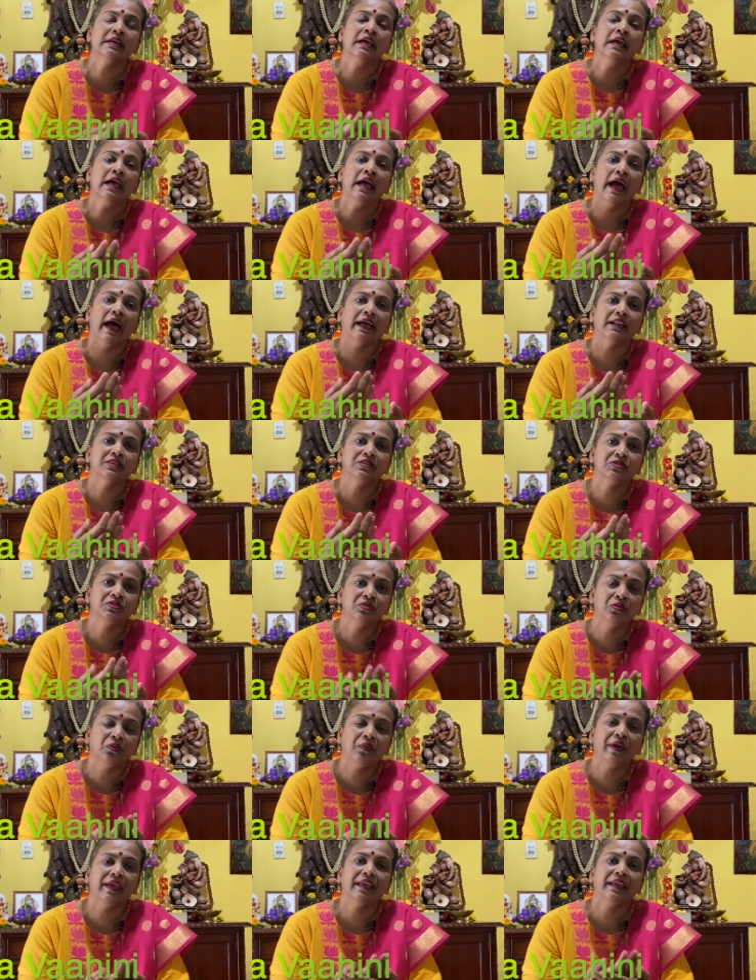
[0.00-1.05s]
and
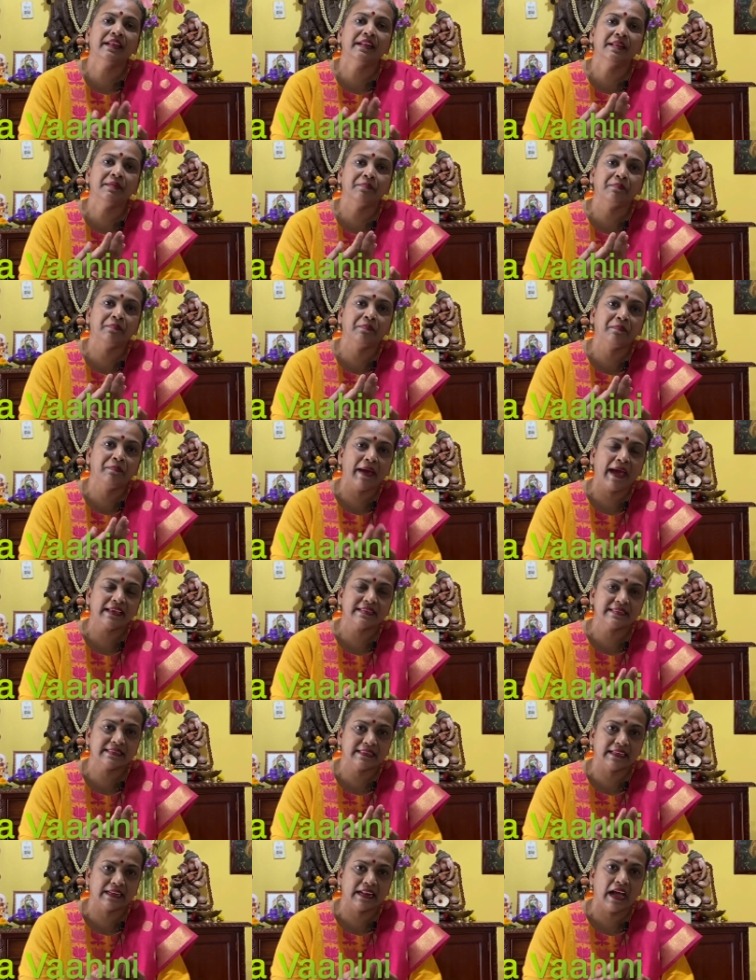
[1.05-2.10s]
doing the
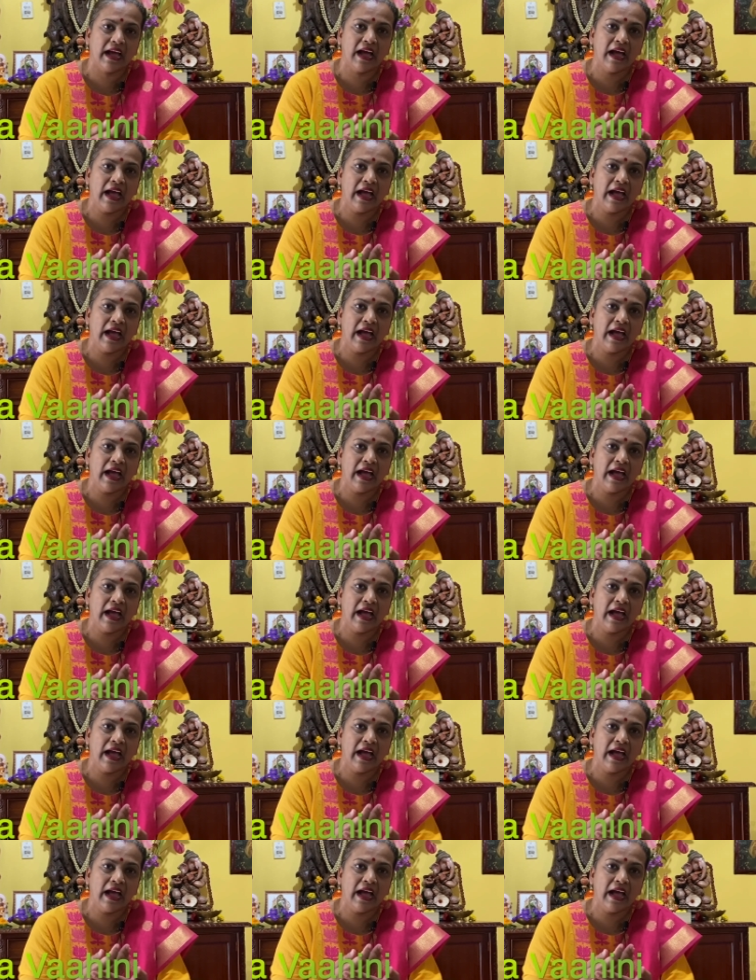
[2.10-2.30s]
best and